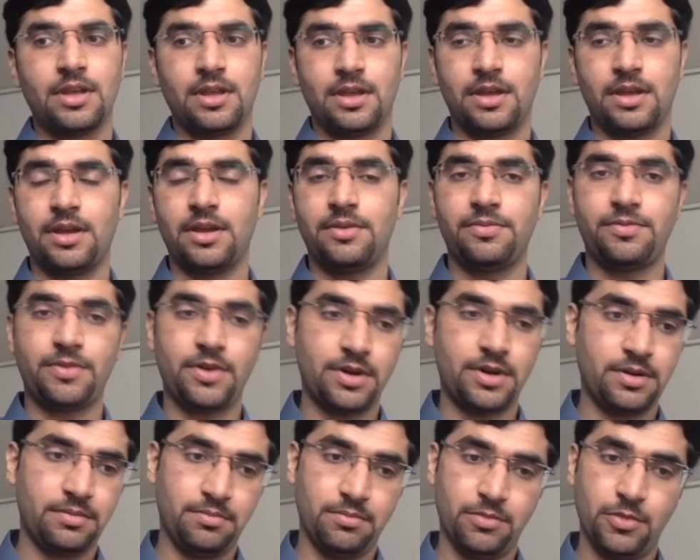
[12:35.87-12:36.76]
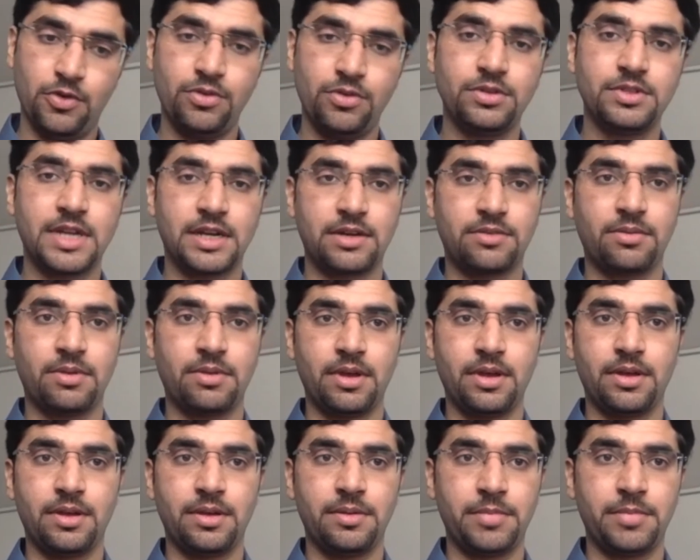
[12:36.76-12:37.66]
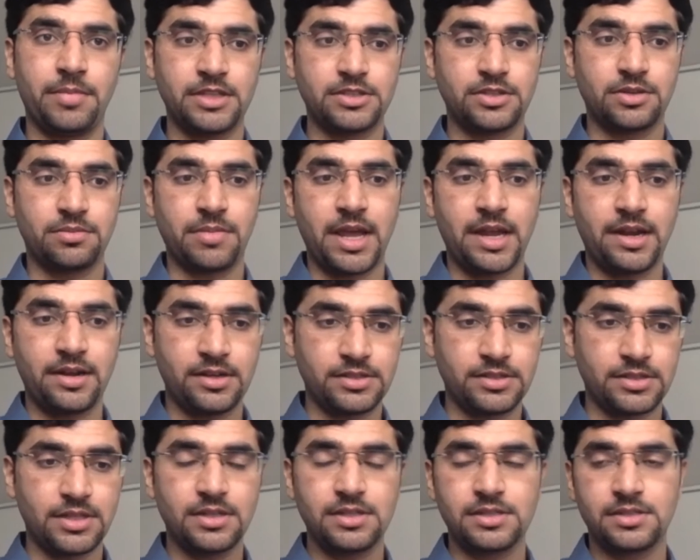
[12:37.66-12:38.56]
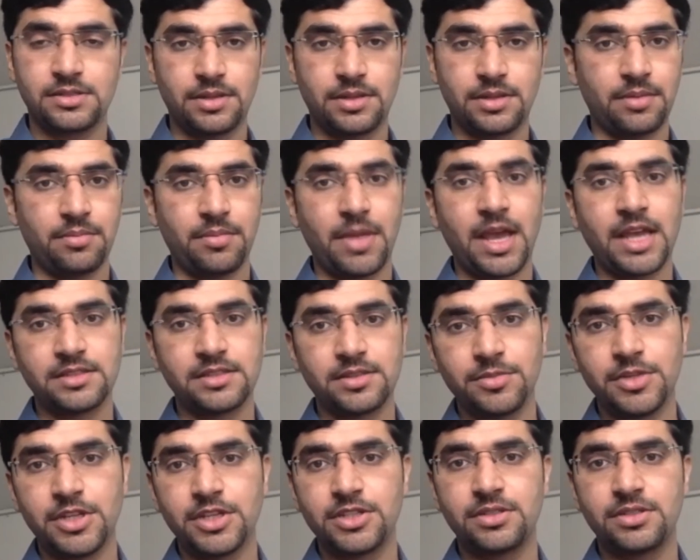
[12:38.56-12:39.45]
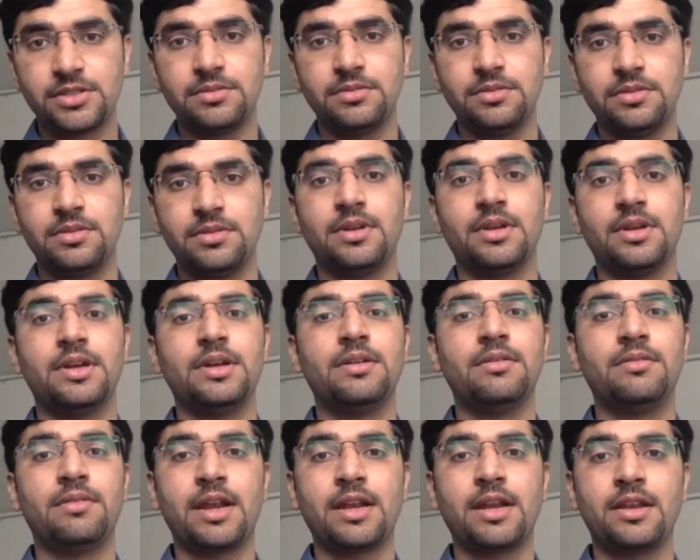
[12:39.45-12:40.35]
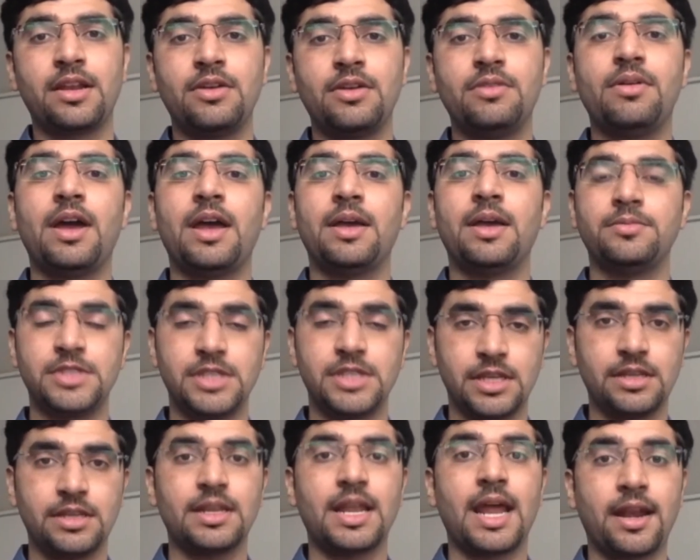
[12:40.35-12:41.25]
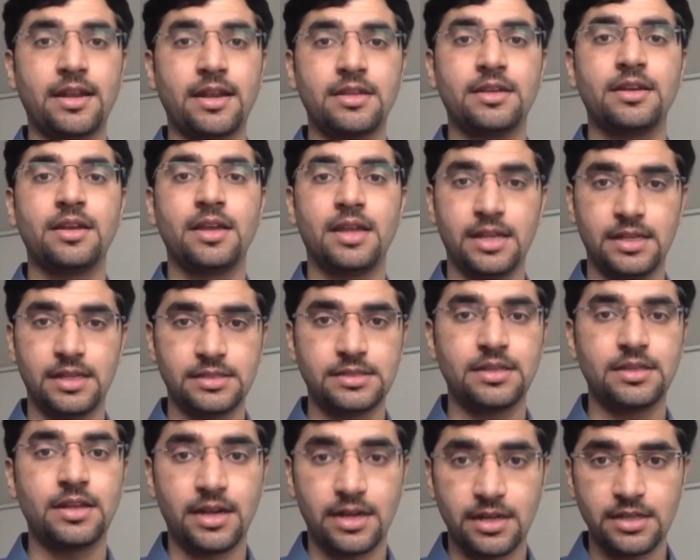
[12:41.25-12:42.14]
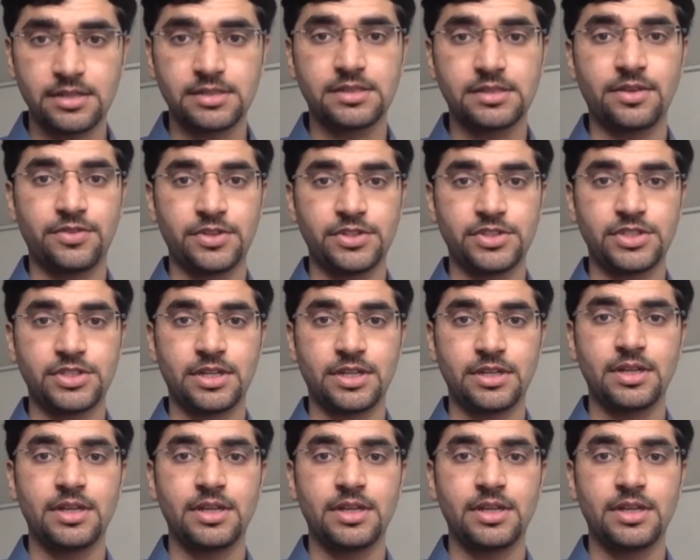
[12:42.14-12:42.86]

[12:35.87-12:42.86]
For moon, that based on my results and my simulation right now, I'm seeing that it is sufficient.